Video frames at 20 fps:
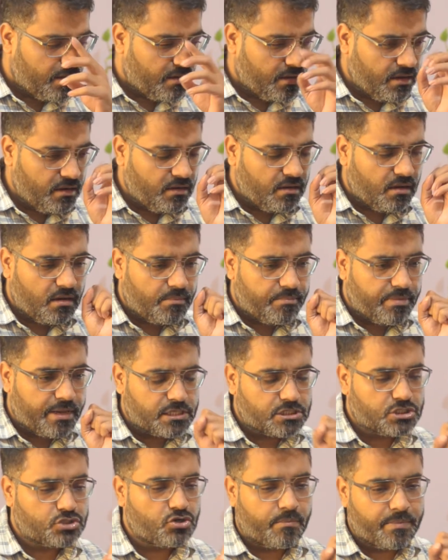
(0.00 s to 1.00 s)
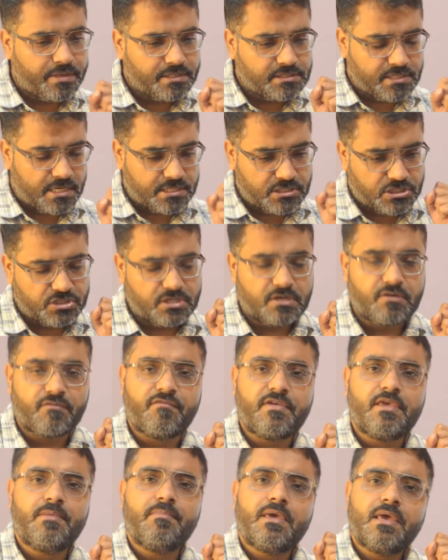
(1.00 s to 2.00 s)
in a brainstorming session
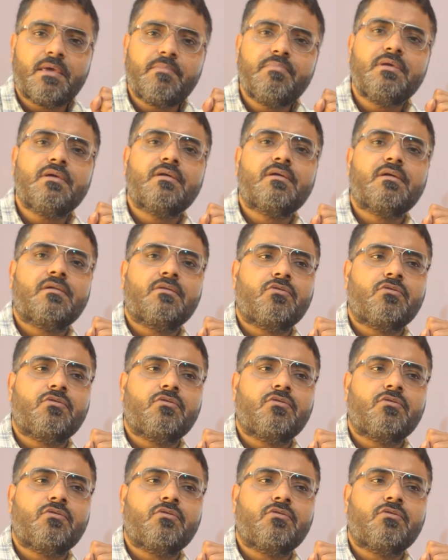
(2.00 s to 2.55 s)
we may be